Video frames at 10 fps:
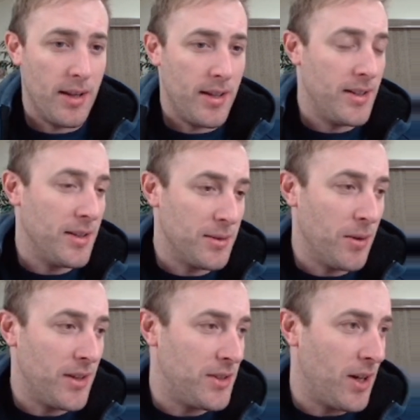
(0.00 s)
They did a
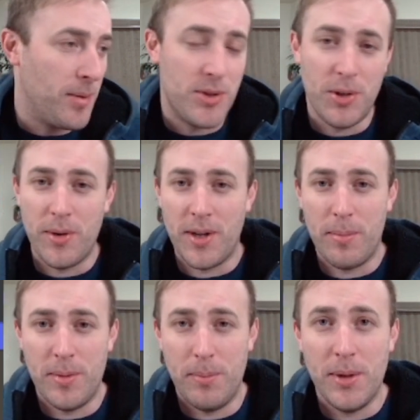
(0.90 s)
great job showing
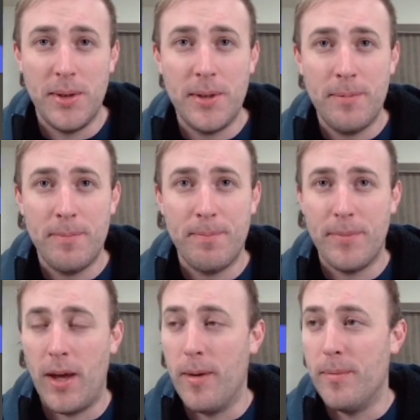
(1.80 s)
up and building.
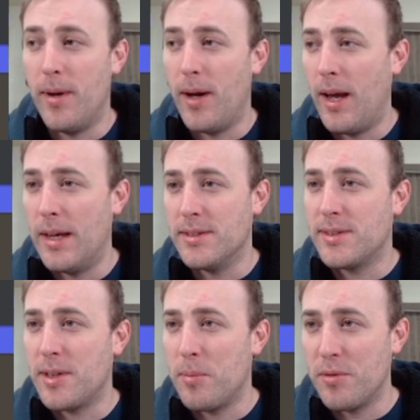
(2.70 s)
As
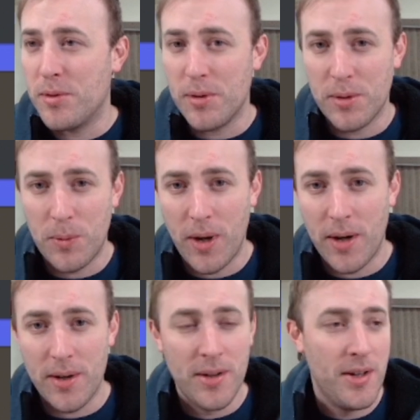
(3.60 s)
some of you are
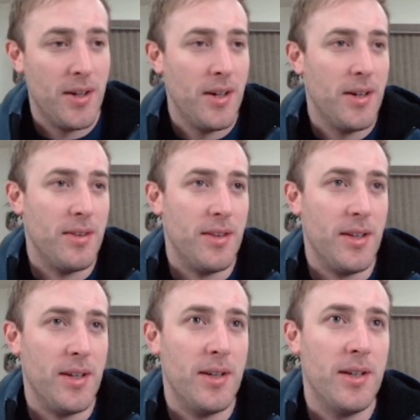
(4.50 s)
aware, the